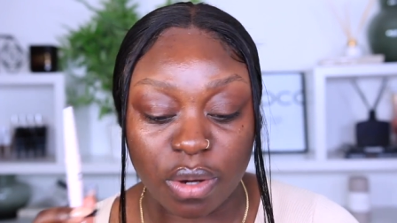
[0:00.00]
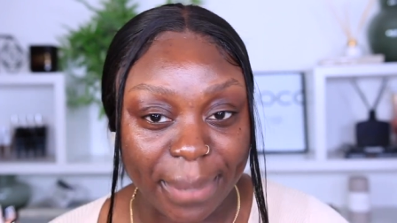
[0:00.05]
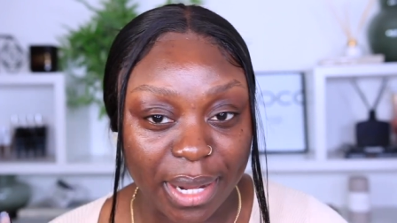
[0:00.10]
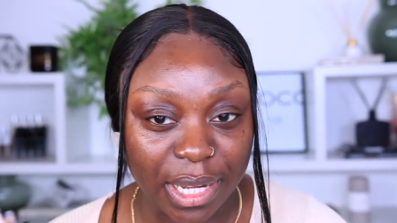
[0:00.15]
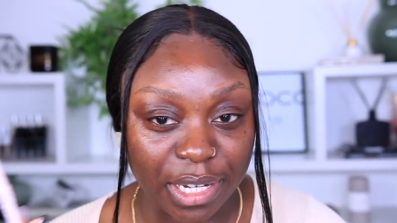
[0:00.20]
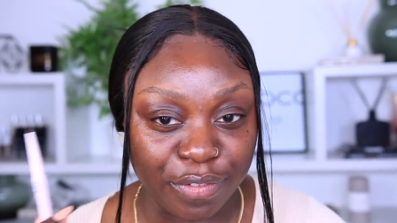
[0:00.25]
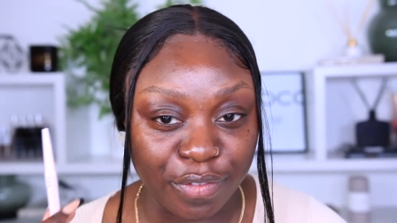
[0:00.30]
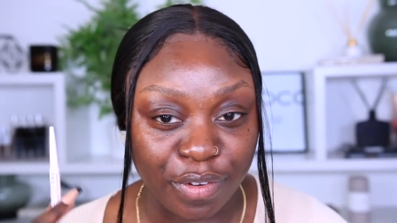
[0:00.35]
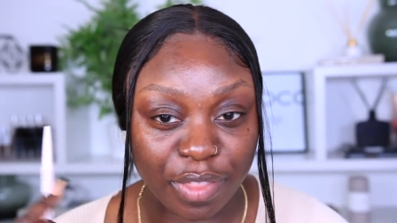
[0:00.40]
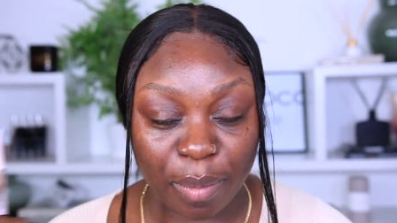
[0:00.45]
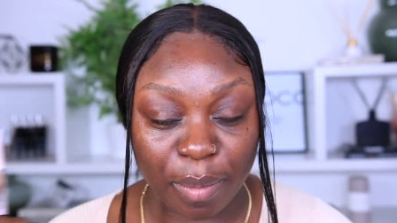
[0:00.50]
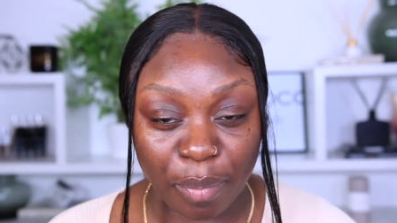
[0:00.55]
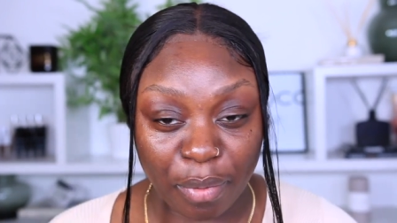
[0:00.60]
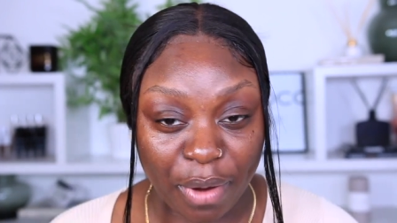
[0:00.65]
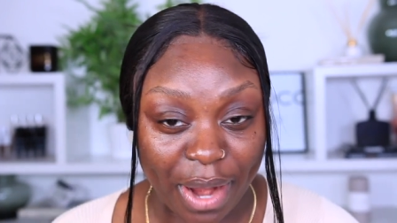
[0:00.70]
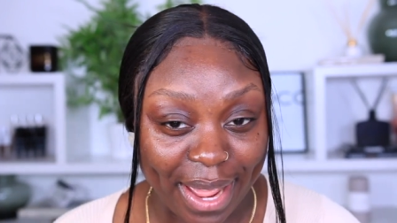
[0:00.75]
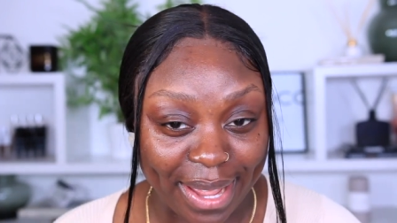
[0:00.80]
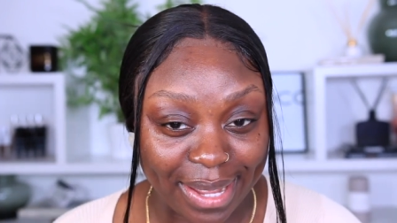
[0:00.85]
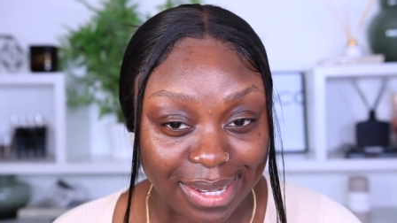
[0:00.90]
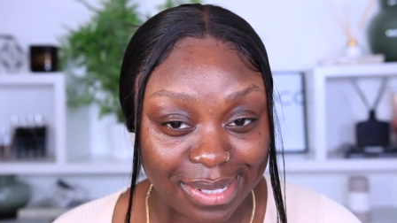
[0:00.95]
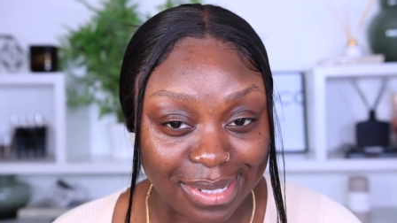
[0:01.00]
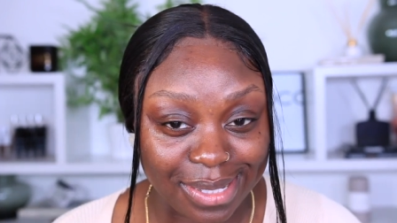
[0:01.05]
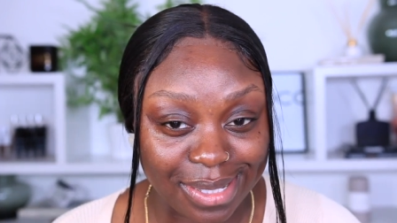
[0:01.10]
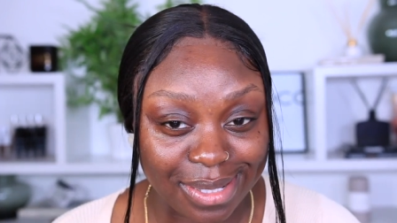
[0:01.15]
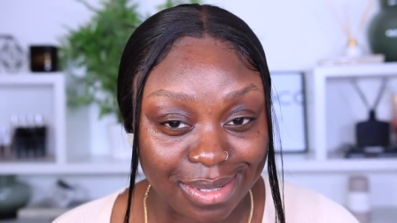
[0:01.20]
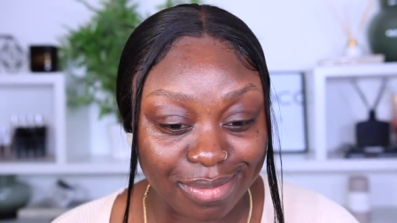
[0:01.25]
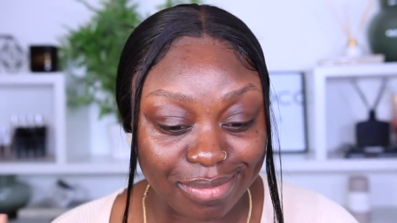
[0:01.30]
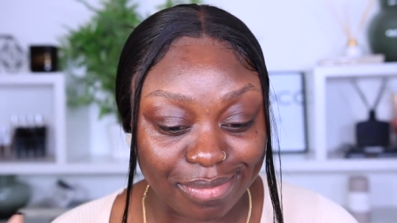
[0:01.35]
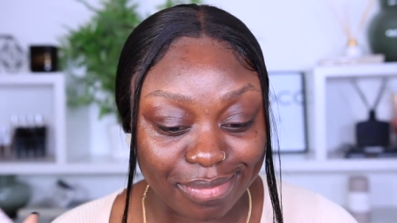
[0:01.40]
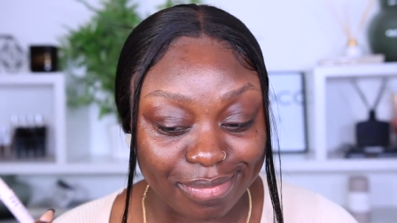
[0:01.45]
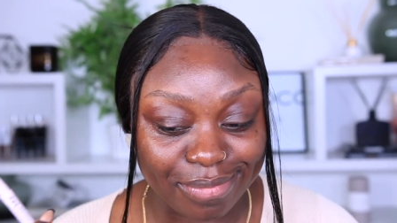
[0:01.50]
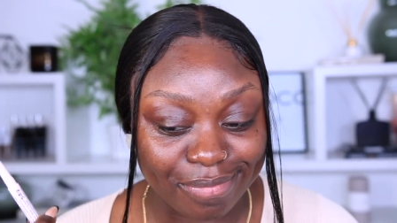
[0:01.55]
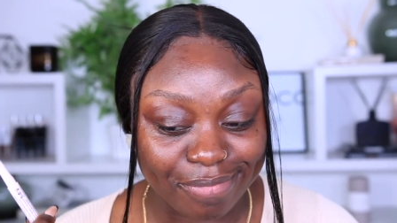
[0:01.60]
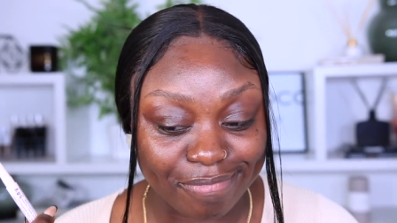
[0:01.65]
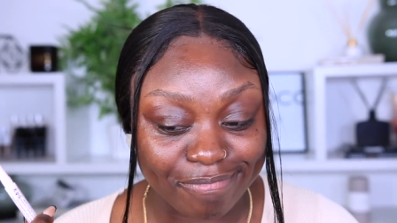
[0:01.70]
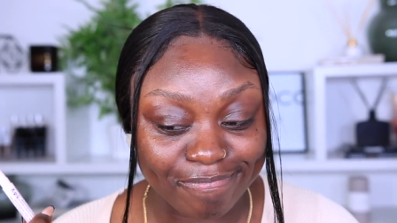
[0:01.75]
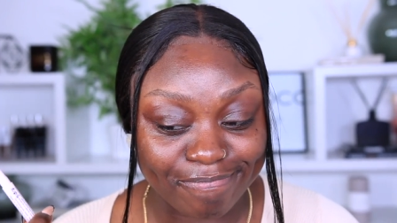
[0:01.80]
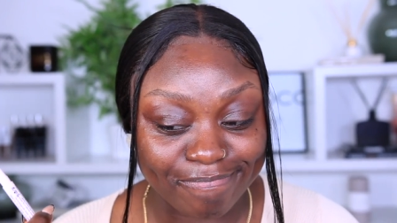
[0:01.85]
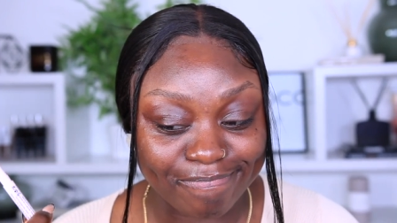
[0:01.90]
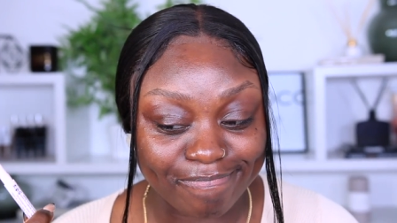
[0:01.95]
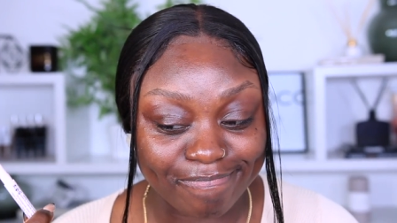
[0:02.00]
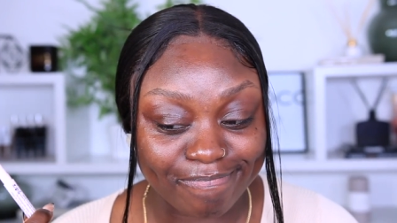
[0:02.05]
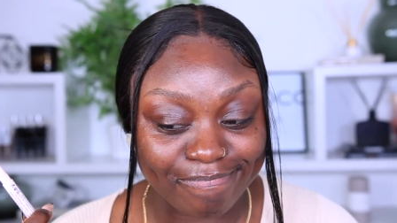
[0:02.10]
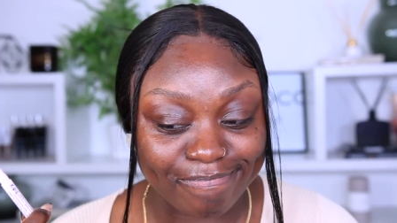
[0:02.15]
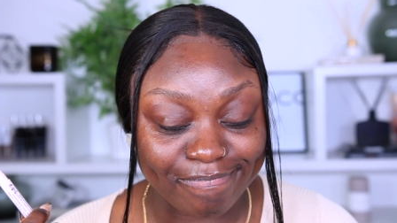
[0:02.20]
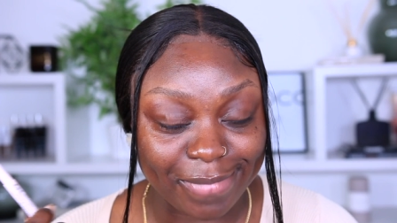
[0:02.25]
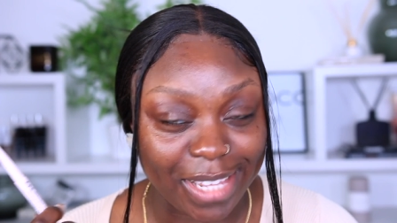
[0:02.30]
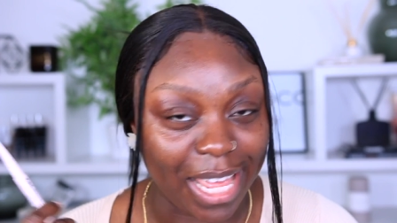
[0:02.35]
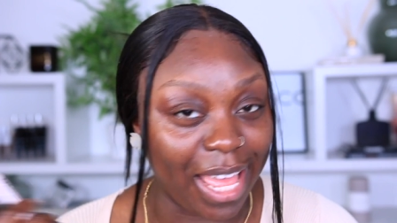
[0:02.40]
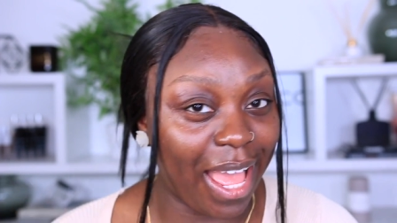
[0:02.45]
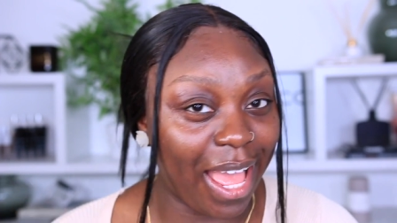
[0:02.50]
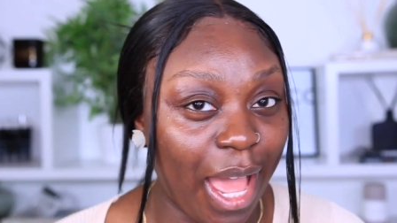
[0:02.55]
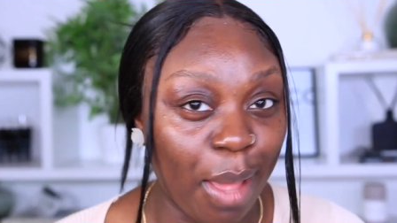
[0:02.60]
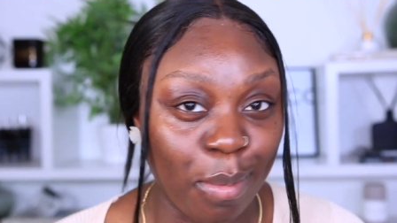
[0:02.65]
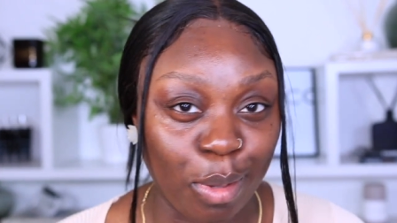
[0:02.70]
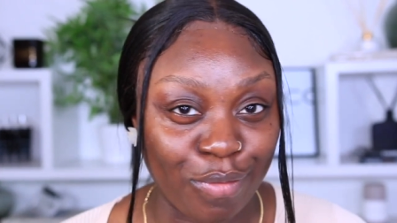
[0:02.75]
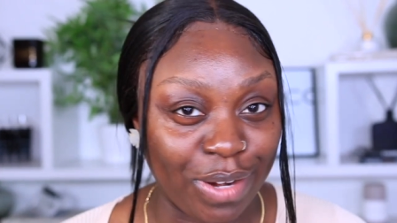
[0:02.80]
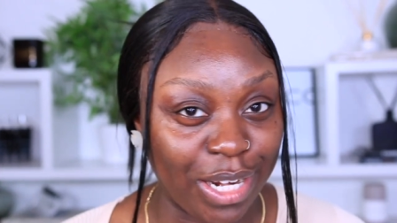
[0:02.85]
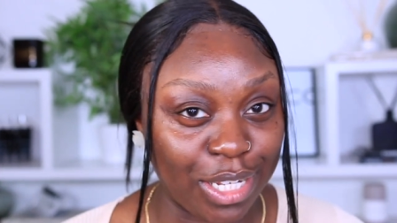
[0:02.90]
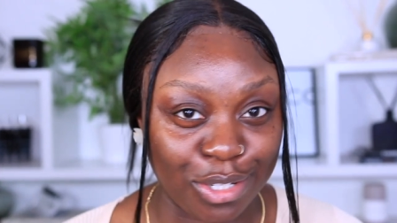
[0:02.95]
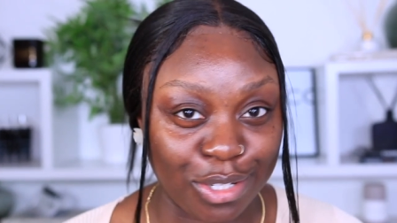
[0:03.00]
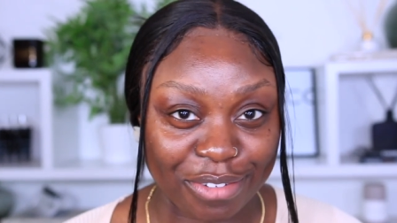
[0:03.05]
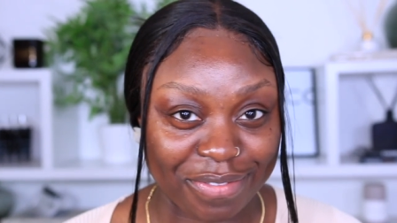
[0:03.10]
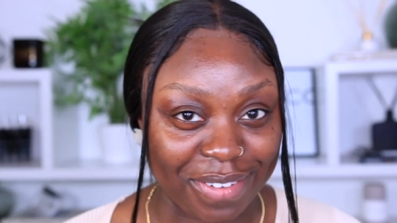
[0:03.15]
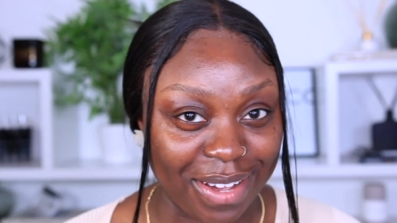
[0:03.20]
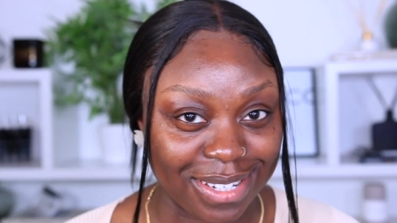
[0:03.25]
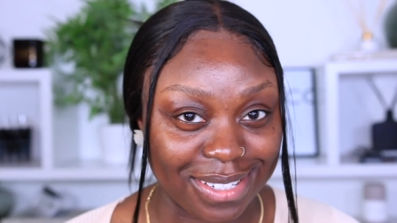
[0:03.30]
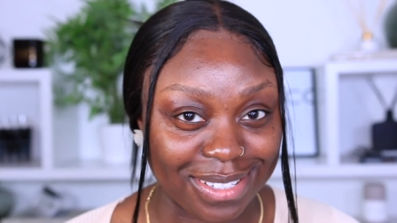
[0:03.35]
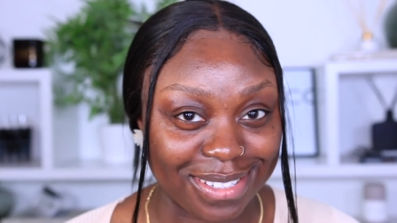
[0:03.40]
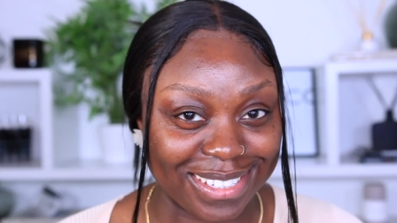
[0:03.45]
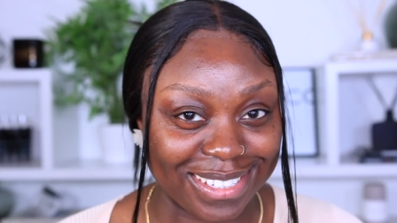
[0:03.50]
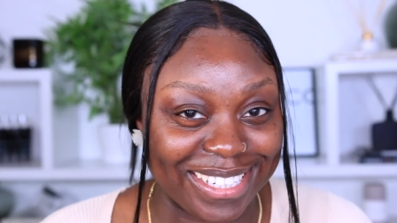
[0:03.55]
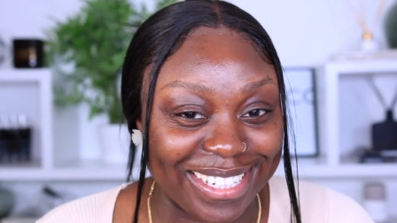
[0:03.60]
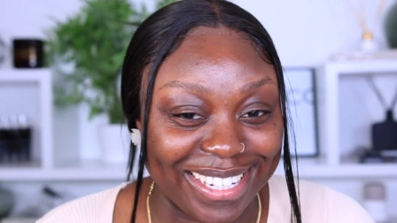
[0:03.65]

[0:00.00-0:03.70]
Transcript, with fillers: But for the price, I'm not really too fast.